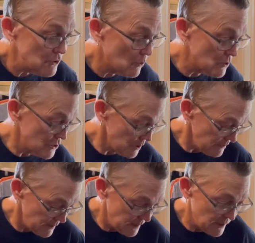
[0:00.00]
Georgia
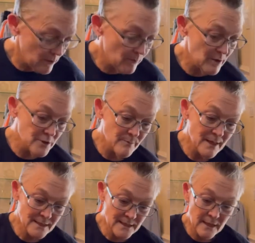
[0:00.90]
you know, most of
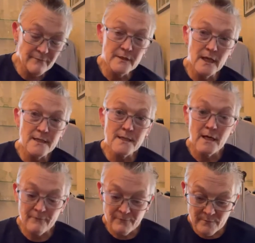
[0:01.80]
my stuff does
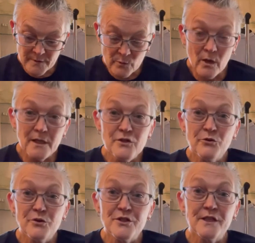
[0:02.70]
come from Suwanee,
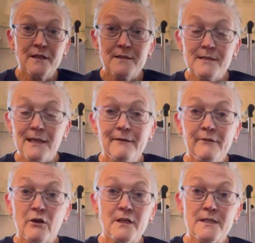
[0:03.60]
Georgia, because I live in
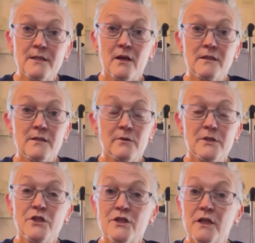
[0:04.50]
Arkansas, so
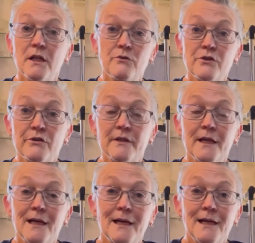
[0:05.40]
it's just closer.
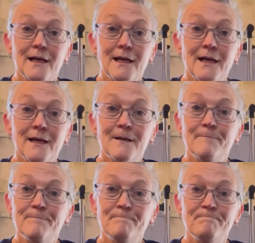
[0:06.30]

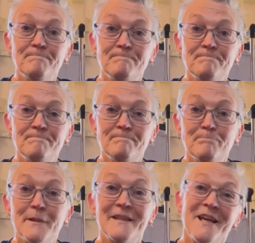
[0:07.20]
Um,
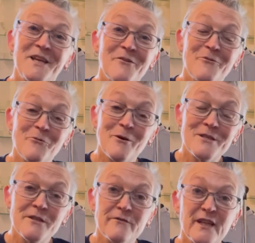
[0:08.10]
but thank you for
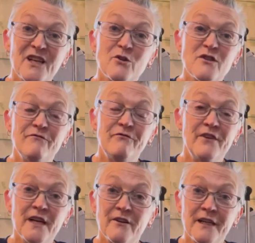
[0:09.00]
watching this video. It's
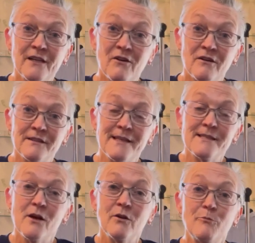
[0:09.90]
very long. That's
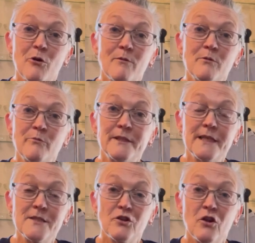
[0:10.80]
the only problem with
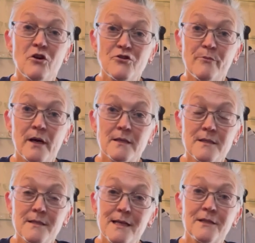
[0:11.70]
these large
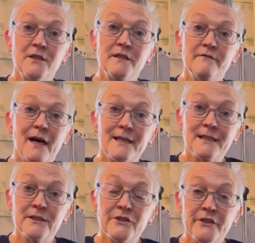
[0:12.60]
boxes. I could divide it
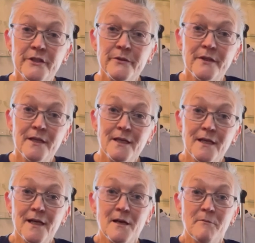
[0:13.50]
in two,
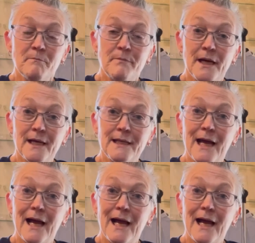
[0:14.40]
but